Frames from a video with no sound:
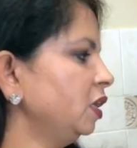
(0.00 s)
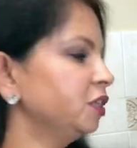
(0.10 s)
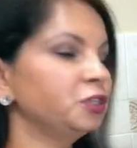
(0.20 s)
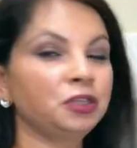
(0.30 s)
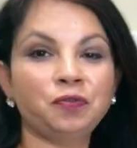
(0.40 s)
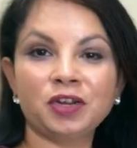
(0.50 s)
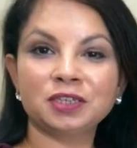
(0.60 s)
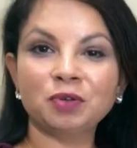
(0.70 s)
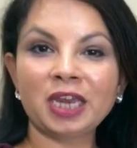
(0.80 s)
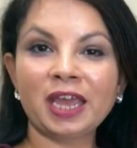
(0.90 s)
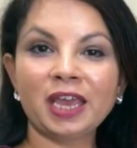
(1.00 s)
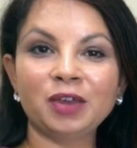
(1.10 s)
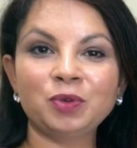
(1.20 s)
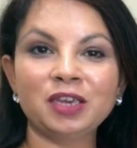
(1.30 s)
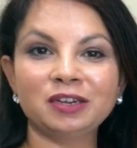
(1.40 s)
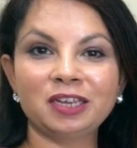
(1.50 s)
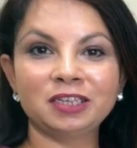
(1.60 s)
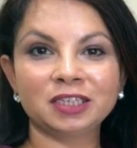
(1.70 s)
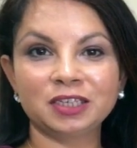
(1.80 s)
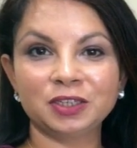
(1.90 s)
So the first one I have here
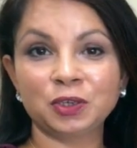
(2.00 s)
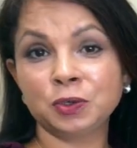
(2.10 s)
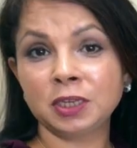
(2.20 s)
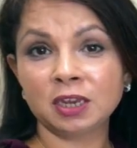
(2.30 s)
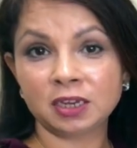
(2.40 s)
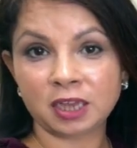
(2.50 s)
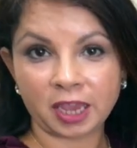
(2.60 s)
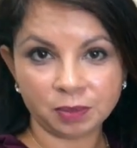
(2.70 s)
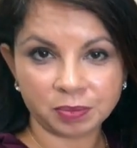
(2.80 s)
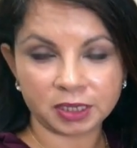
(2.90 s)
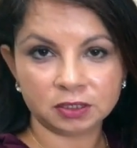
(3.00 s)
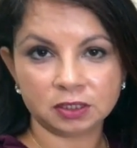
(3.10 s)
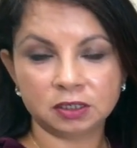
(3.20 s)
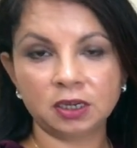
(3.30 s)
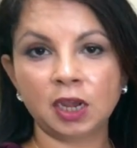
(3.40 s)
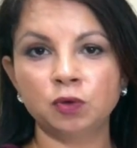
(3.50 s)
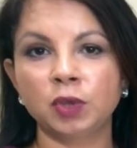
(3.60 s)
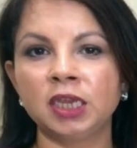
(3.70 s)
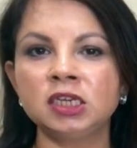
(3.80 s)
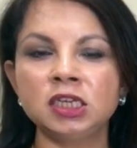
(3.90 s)
is this Cuisinart hand blender. Now
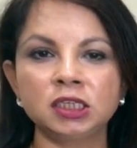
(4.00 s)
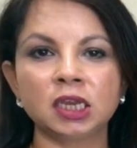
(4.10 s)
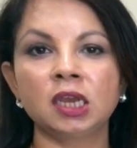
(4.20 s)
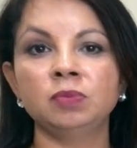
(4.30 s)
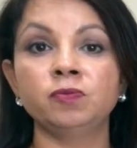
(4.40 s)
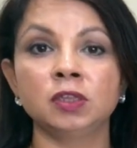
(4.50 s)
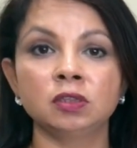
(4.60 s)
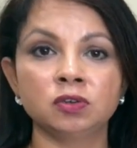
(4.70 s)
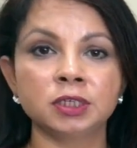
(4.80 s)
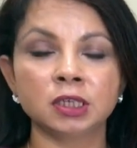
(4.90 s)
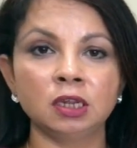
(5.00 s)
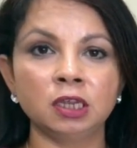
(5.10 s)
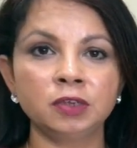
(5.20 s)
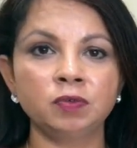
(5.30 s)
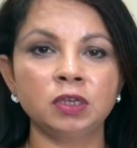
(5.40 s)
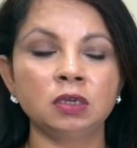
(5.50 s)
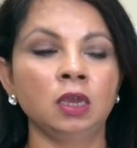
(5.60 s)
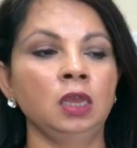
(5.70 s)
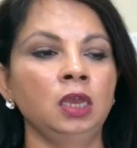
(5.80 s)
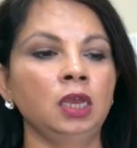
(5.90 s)
anytime when there is a liquid
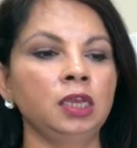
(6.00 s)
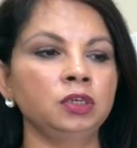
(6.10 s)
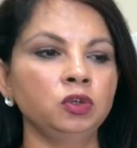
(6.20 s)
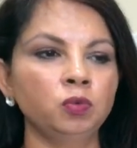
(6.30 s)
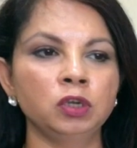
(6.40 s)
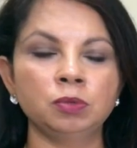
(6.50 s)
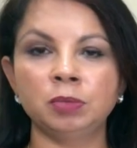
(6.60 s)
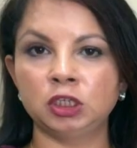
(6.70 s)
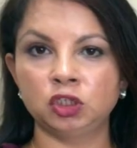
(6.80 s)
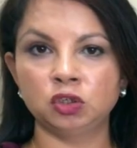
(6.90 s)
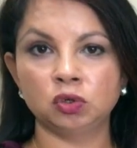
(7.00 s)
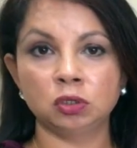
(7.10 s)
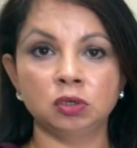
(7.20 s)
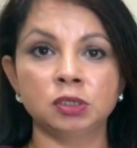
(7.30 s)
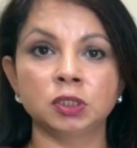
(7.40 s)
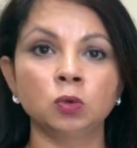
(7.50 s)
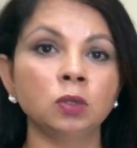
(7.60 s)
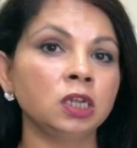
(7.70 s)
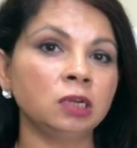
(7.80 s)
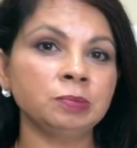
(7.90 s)
and you want to make sure there is no
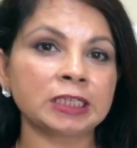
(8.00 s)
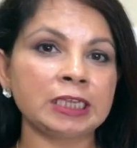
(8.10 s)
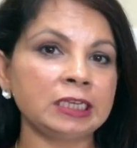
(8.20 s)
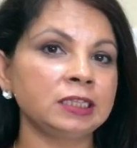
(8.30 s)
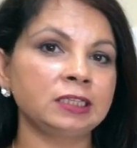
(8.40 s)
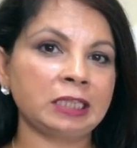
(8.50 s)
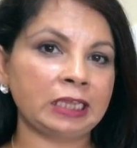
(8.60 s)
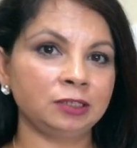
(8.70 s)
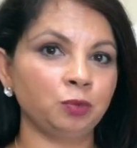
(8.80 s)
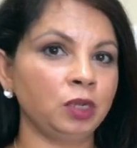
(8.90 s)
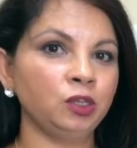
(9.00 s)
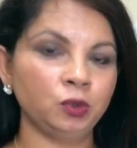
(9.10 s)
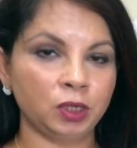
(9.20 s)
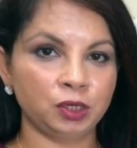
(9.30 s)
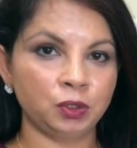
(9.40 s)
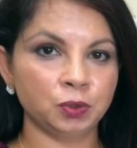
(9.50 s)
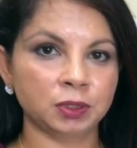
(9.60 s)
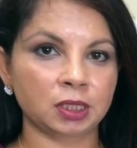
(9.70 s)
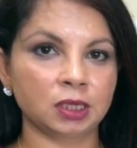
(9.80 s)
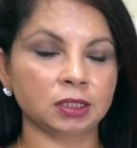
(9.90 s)
lumps in it, that's where you can
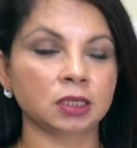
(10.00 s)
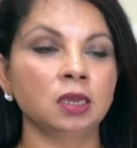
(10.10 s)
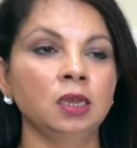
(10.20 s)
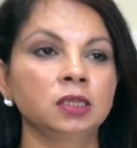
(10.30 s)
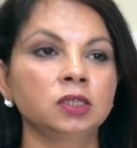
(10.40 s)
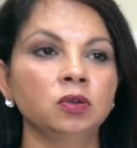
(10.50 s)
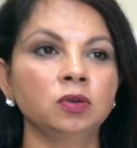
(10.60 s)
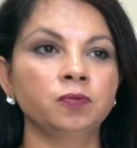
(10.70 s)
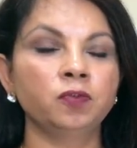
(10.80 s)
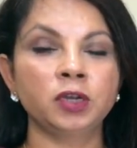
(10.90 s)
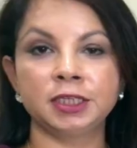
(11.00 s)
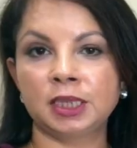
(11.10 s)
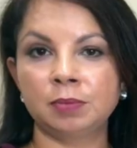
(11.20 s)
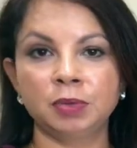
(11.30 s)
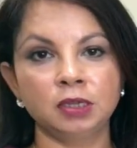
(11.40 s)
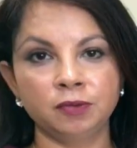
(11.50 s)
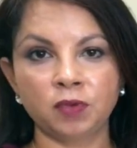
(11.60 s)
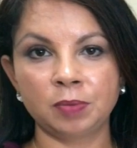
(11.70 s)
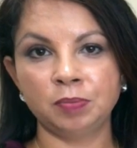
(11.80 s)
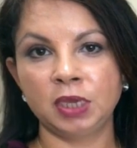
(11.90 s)
use this. So for example,
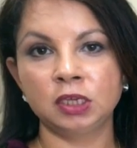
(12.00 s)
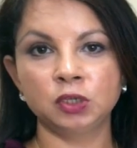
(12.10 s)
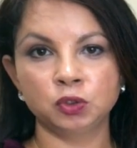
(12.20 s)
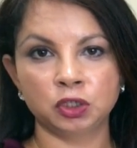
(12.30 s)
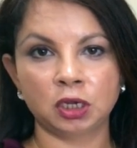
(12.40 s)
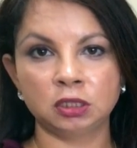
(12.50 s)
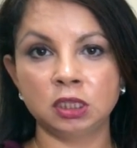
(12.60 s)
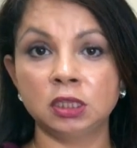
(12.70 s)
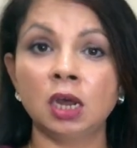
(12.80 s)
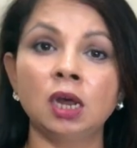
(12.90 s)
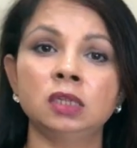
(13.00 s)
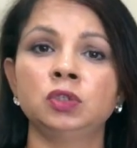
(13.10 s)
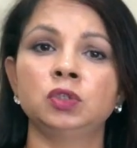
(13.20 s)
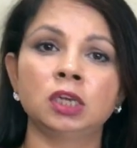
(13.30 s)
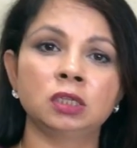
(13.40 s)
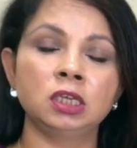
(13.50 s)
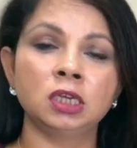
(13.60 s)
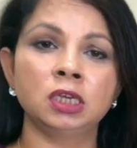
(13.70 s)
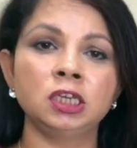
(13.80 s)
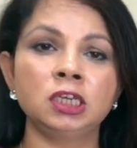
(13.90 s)
if I'm making Gujarati dal, Gujarati
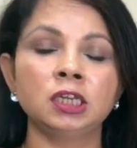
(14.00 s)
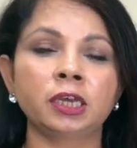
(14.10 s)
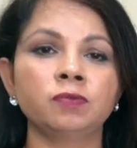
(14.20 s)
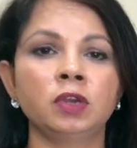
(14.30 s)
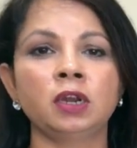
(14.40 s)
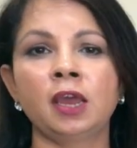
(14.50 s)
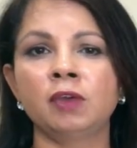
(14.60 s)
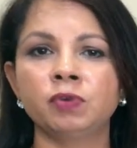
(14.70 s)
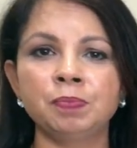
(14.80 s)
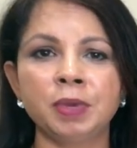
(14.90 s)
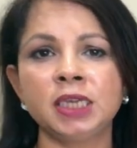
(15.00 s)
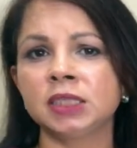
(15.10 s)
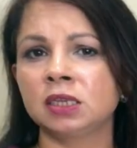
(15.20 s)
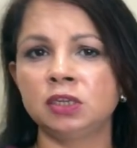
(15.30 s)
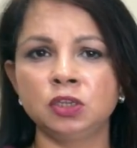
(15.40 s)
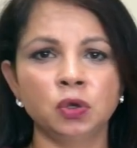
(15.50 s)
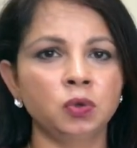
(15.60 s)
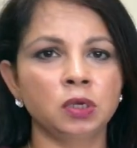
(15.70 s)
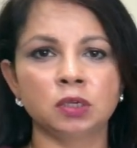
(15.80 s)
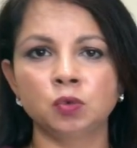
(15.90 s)
curry, like where I have a base and
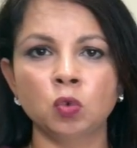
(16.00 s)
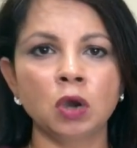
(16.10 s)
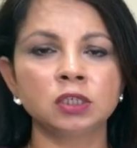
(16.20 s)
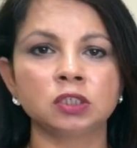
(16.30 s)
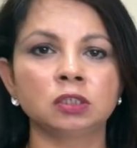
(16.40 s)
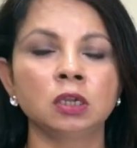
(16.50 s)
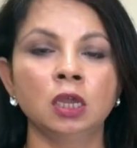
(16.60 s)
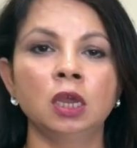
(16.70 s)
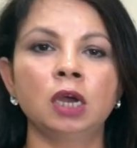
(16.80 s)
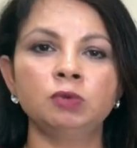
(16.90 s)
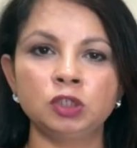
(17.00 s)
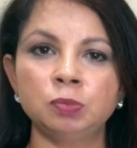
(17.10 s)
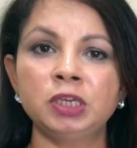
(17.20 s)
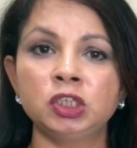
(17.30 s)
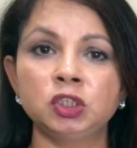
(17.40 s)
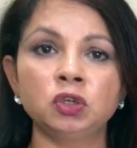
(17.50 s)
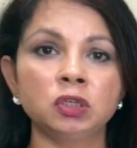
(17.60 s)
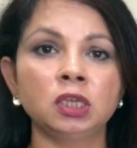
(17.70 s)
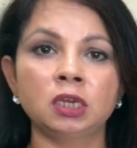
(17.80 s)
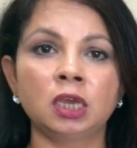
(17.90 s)
yogurt, water, I want to make
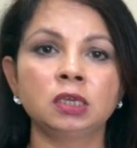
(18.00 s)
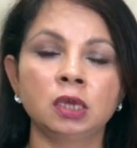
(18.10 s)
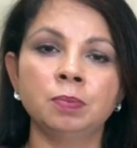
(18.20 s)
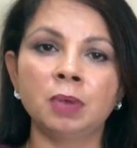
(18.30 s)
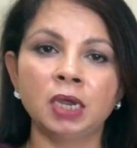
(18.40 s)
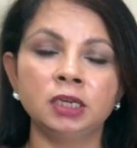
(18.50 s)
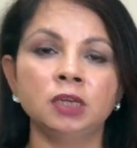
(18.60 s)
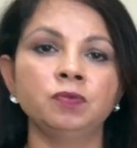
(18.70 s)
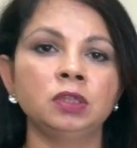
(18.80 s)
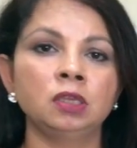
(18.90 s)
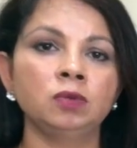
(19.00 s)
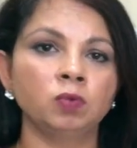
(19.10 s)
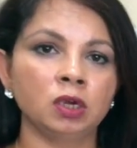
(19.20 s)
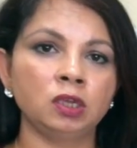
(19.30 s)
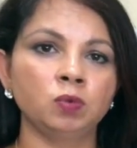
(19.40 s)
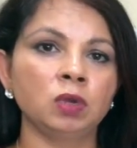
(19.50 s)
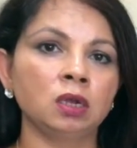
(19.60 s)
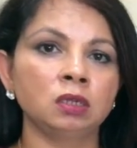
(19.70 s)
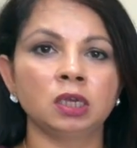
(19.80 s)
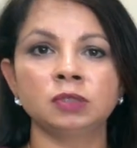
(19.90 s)
sure that I combine everything very
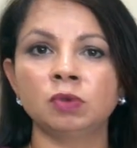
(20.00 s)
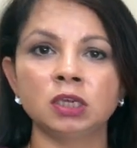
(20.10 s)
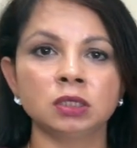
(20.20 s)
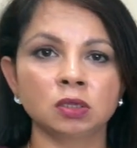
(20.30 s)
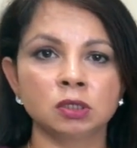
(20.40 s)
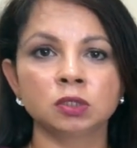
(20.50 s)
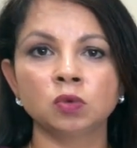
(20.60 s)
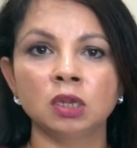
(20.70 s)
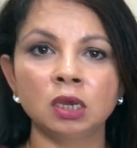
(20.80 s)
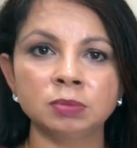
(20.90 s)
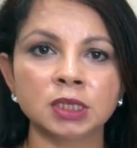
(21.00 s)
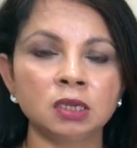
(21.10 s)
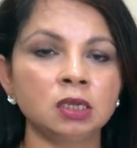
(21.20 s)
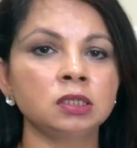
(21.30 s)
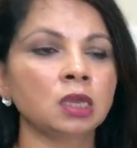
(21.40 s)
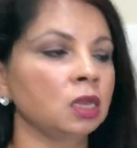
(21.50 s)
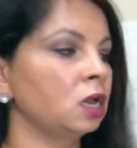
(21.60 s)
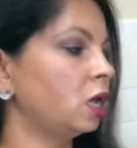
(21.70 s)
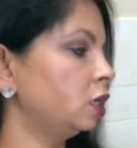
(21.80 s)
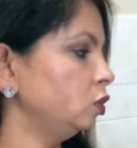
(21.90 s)
well as there is no lumps in it,
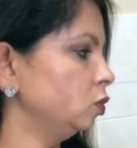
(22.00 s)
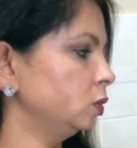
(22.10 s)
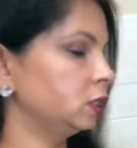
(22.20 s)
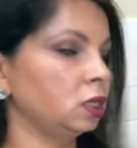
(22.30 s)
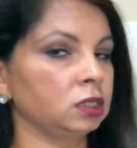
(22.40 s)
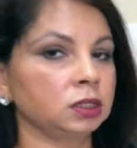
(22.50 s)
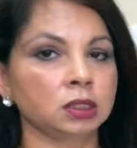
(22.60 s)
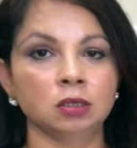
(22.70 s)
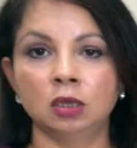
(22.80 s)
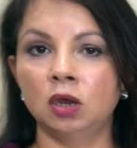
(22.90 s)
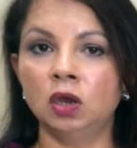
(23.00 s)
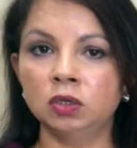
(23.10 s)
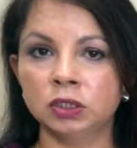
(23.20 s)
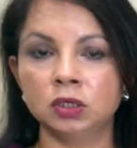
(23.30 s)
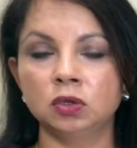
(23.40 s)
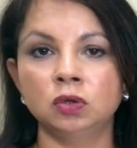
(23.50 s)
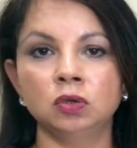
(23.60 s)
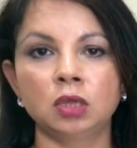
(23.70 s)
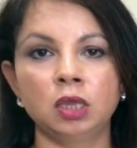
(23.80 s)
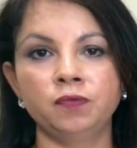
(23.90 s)
I use this.
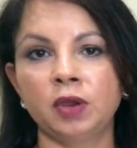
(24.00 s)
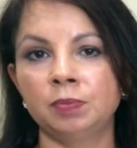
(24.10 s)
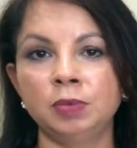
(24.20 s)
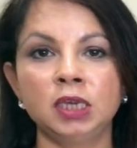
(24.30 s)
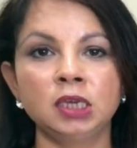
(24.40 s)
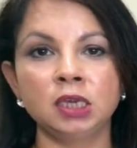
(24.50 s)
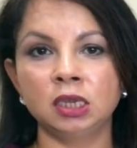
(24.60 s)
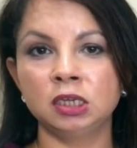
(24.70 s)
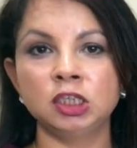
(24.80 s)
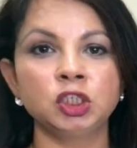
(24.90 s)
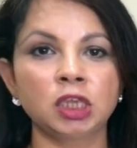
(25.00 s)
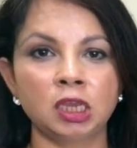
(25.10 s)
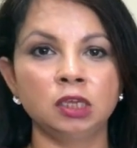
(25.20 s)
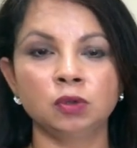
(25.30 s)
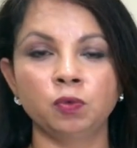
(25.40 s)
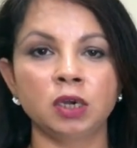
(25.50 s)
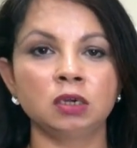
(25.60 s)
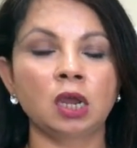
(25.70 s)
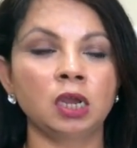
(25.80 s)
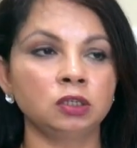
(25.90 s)
Also, if I'm making any shake
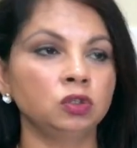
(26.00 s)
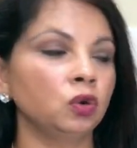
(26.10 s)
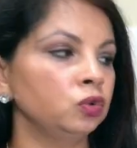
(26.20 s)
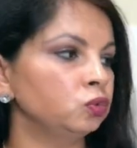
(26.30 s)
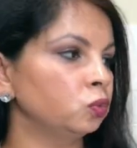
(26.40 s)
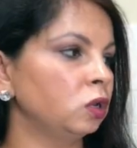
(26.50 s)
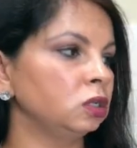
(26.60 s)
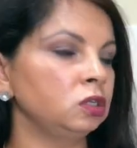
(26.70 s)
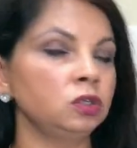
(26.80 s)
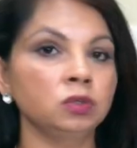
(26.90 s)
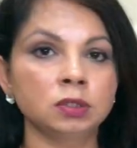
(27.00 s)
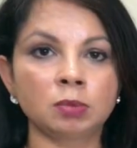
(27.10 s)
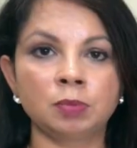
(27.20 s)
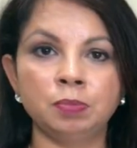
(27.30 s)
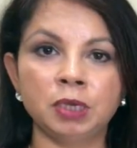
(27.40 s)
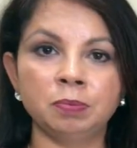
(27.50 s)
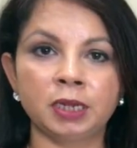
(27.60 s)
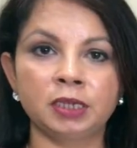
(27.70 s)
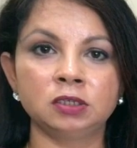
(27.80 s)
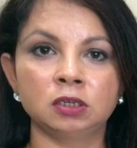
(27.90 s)
where I don't want to use my big
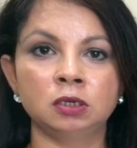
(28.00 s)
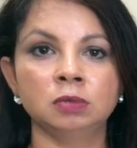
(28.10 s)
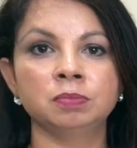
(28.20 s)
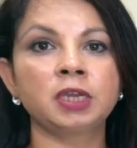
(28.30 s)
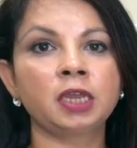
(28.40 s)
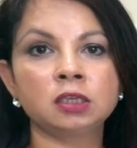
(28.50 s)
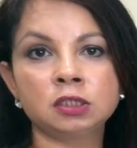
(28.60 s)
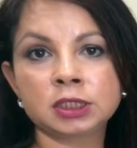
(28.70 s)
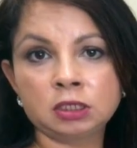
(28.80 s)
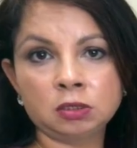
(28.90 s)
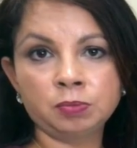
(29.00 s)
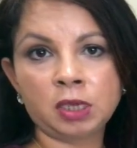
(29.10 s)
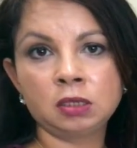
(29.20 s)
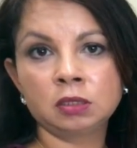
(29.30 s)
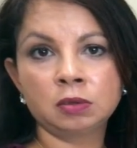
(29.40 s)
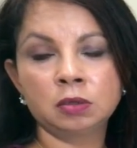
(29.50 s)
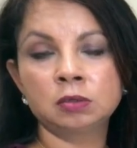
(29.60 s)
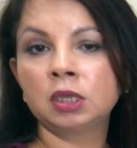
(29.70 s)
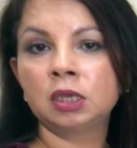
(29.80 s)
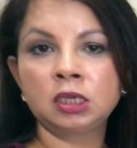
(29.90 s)
blender, but I can still make
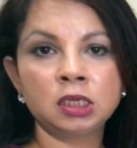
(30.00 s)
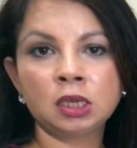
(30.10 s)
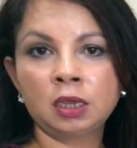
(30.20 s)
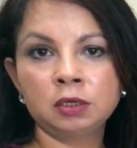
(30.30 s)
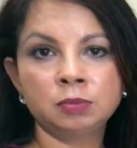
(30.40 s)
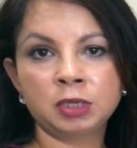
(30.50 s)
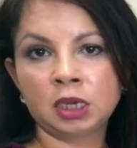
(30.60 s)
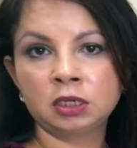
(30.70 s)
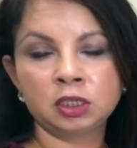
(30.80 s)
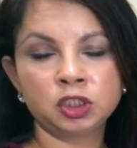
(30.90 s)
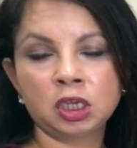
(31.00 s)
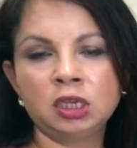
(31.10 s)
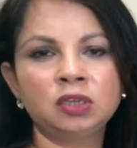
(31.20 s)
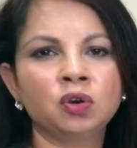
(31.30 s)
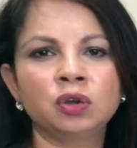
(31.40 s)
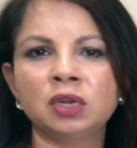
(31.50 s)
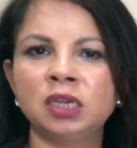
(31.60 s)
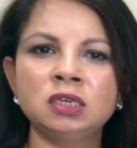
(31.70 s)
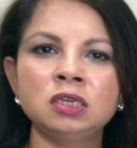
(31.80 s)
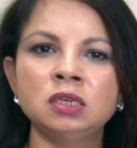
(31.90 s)
any kind of banana shake or
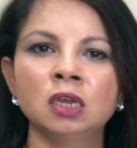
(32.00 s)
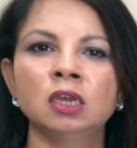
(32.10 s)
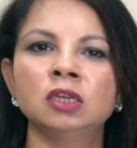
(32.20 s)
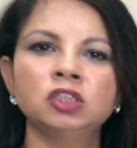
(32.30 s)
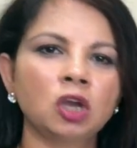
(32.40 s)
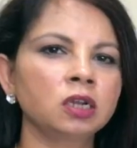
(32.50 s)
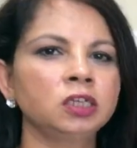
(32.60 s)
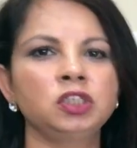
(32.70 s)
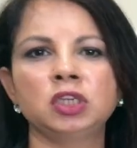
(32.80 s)
any chocolate